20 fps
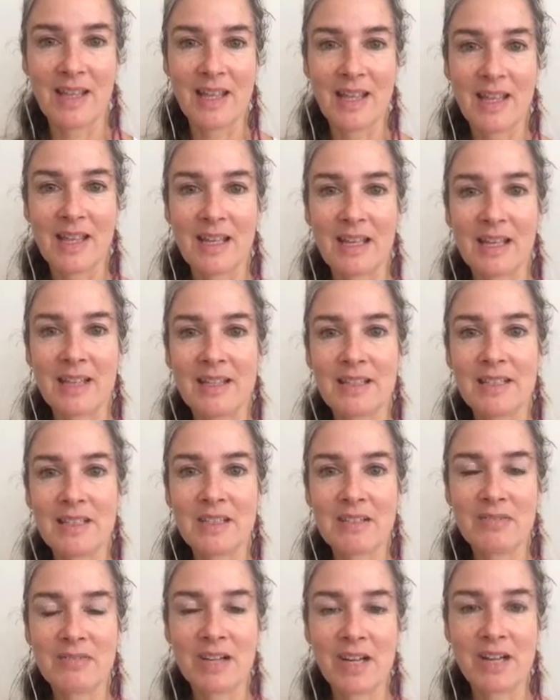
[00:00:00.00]
it lends
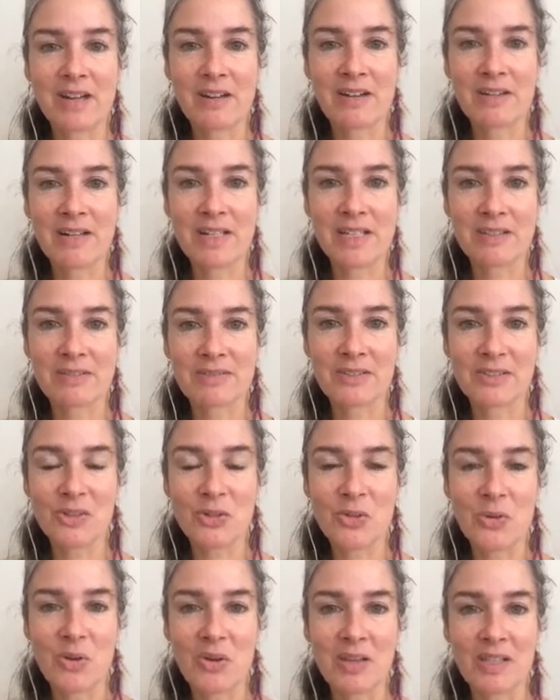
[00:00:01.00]
a very different
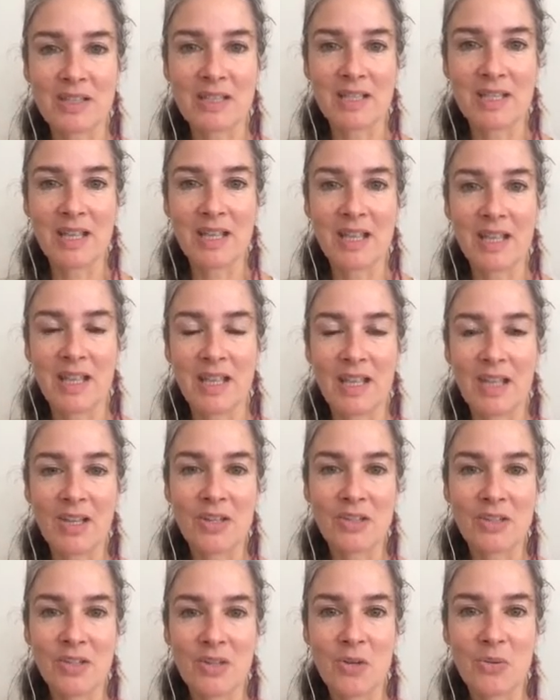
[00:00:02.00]
quality
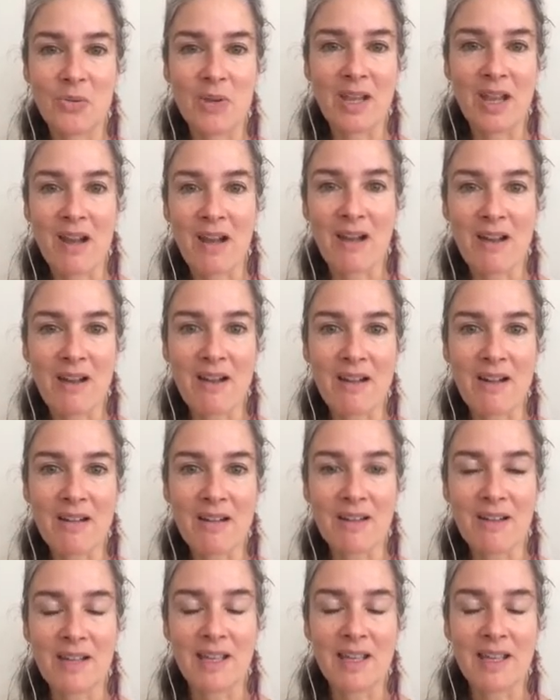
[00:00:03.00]
to who we
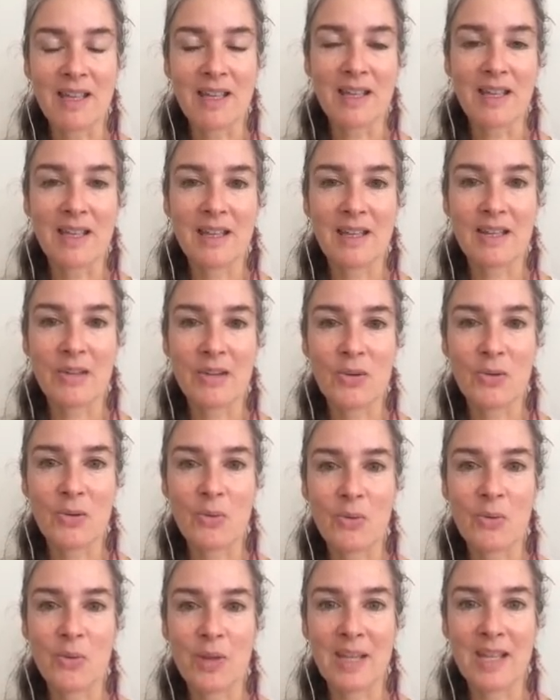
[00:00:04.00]
are and
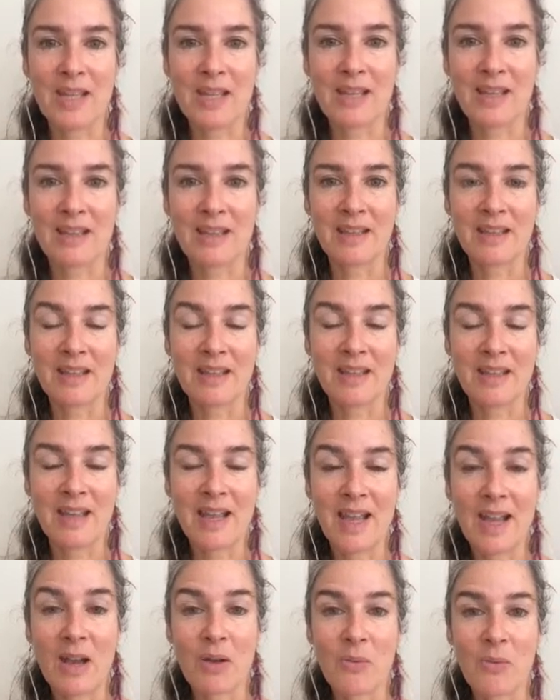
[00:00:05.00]

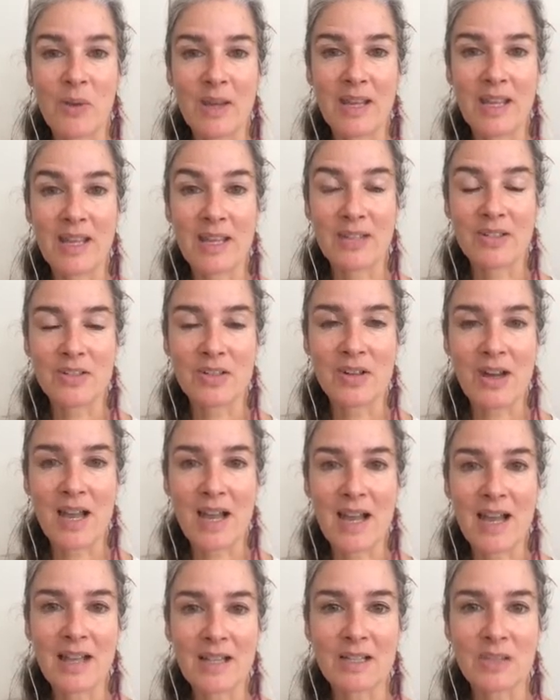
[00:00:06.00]
how we
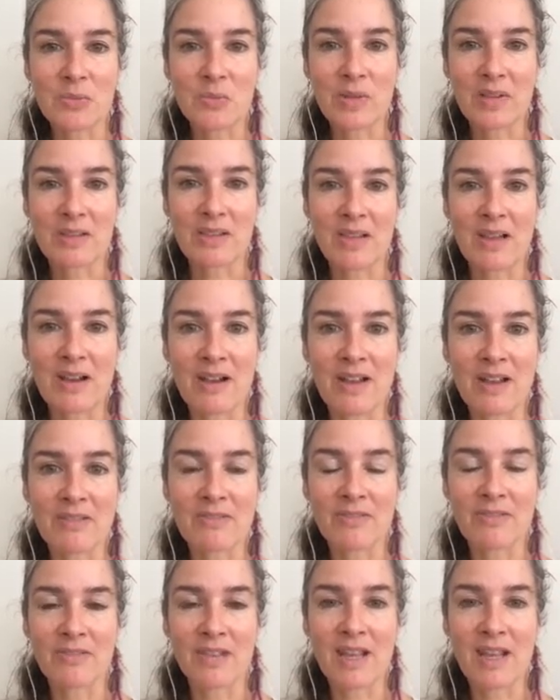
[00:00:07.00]
interact with
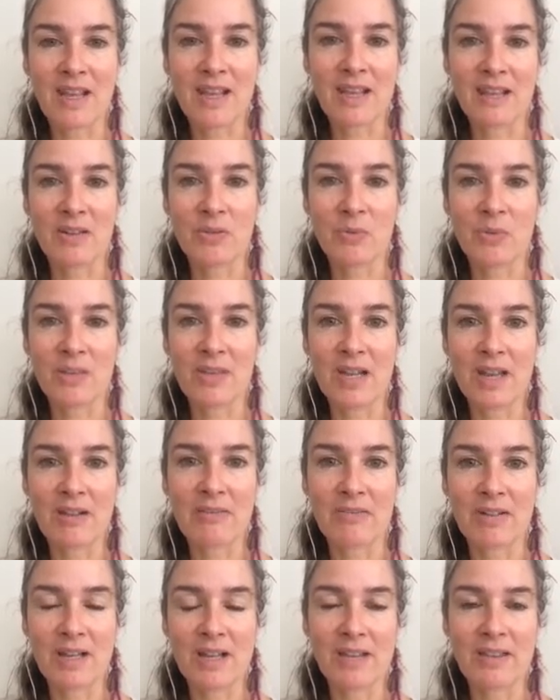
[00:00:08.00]
life and with
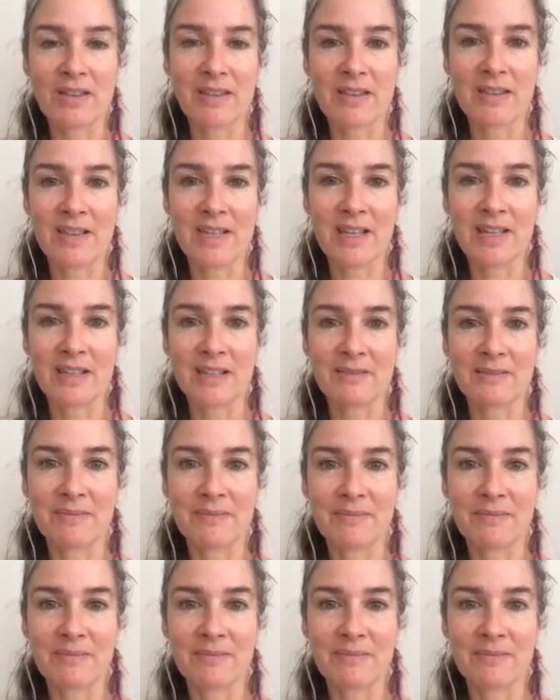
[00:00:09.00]
every other thing.